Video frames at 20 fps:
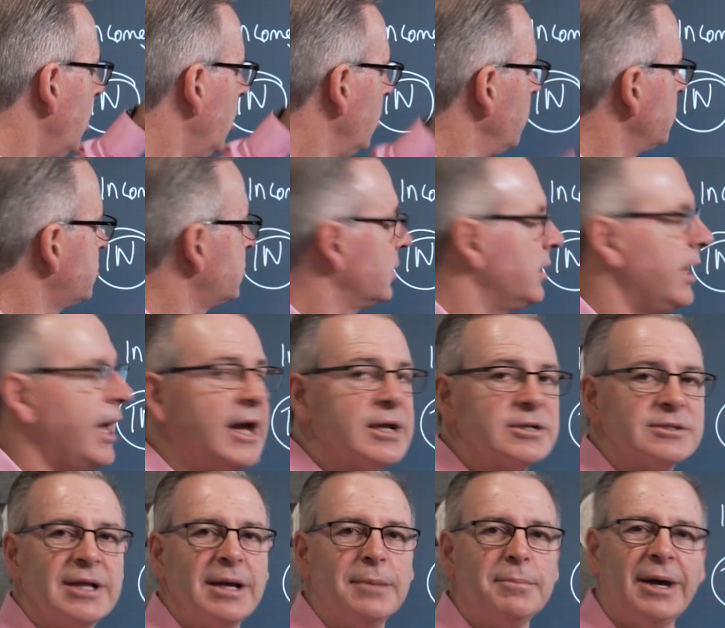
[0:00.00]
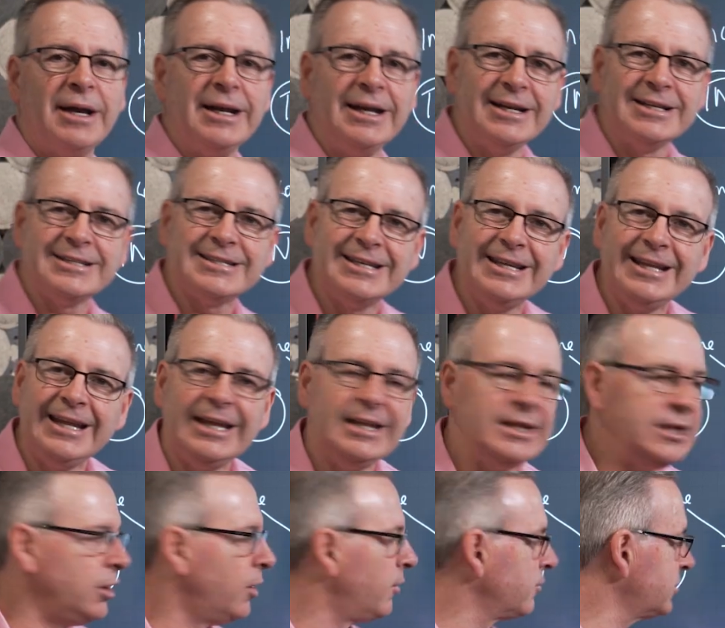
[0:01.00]
which allows that money to sit in
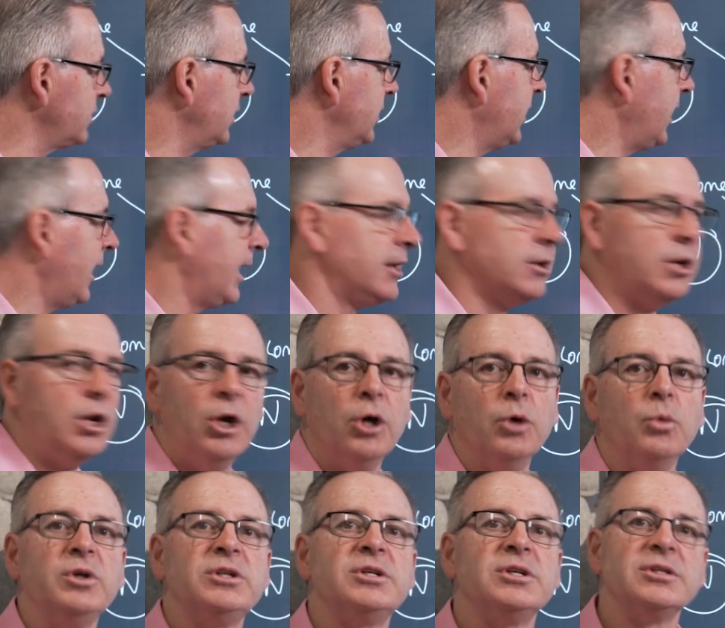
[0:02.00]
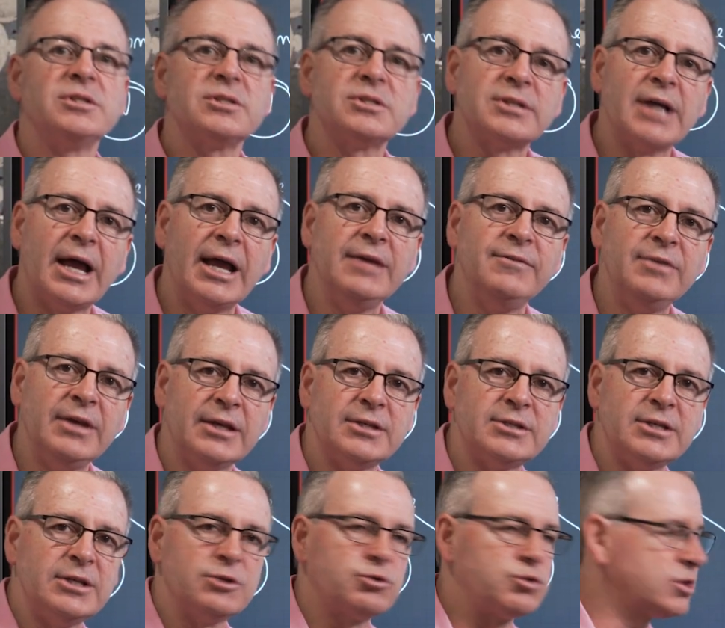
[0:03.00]
the offset account, which is saving
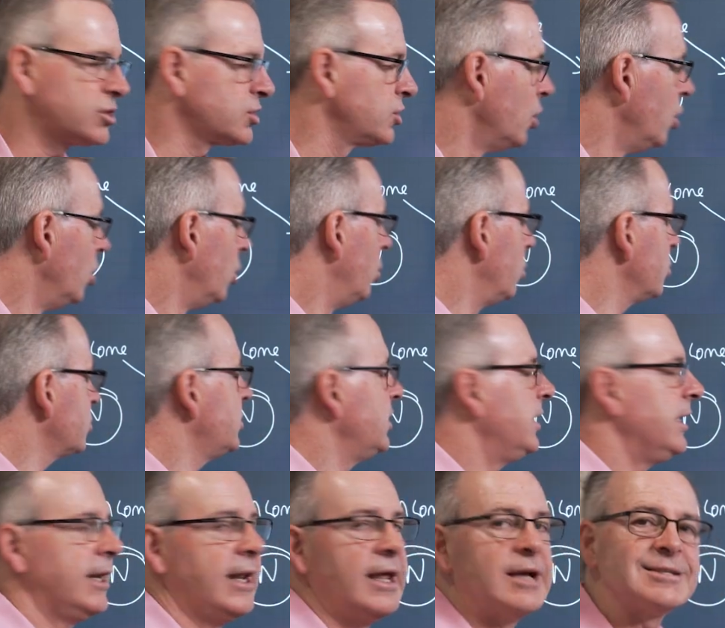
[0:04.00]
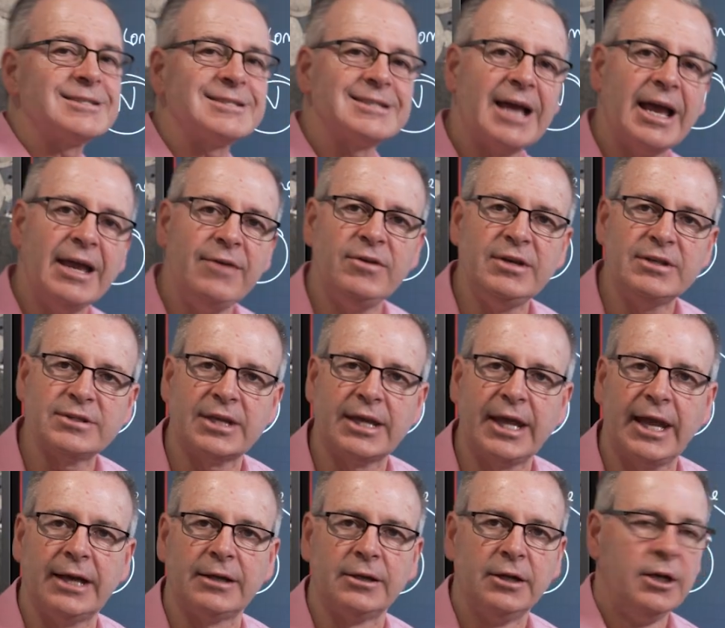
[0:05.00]
us interest, or sitting in our savings
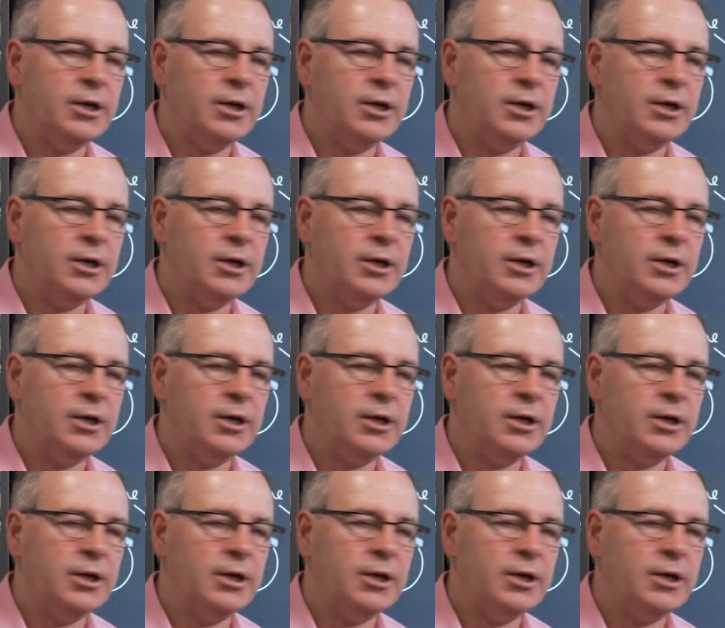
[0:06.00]
account,